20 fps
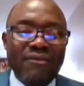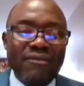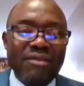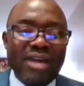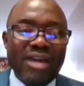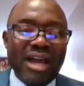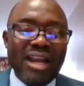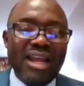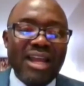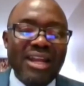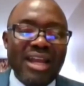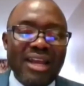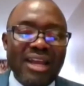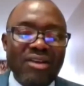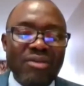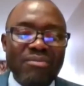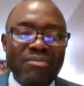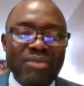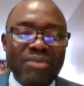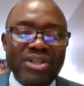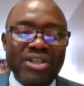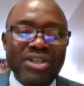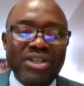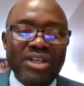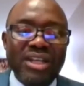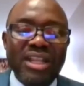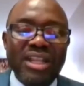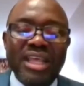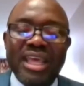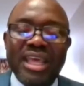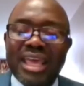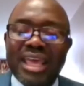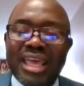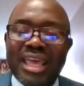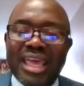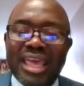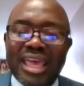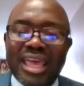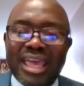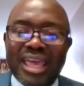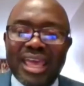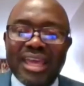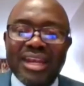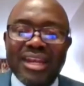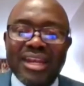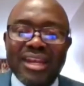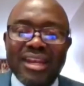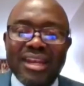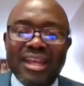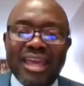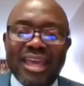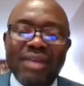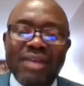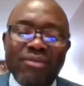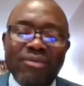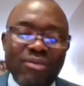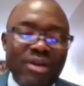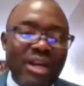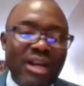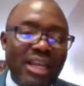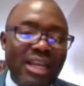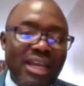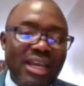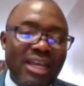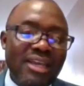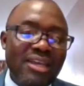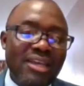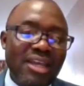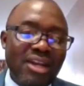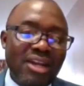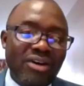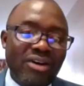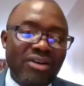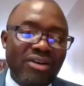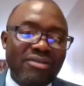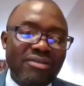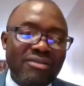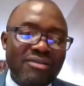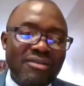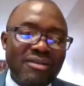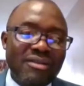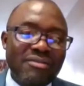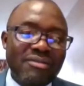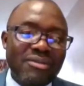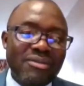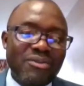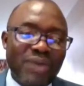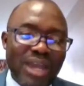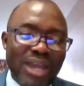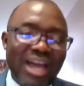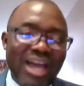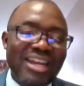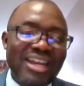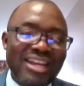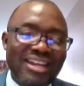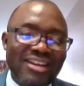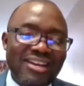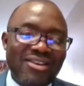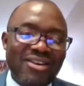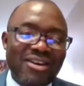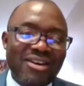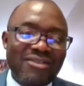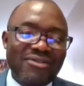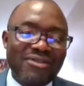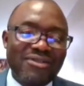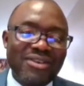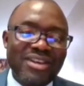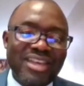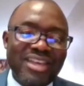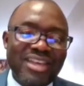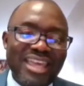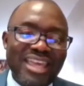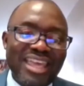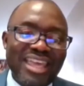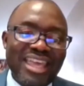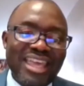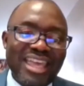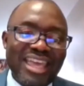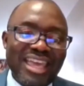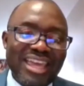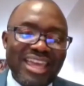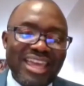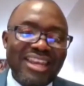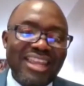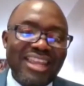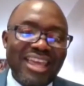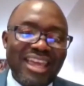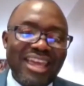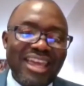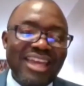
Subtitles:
gala night operation, and it really, we handed it off, and it